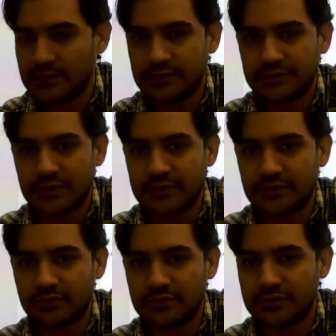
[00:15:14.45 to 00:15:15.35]
Stress
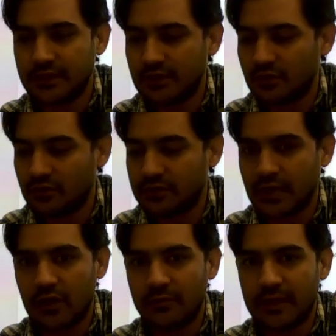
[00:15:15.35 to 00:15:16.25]
2 is 0.
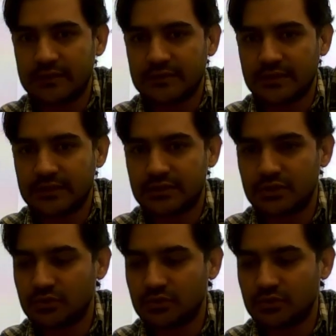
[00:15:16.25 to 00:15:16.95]
Tau max is